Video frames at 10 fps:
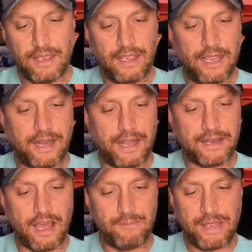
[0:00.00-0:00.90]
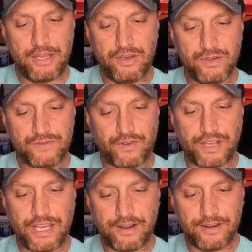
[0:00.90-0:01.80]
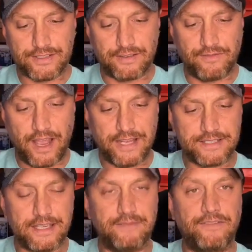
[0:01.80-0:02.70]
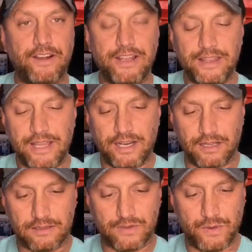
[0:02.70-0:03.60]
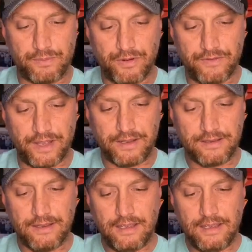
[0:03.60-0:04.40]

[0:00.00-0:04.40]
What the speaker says: It had not been used for years and VINES did very little to improve it.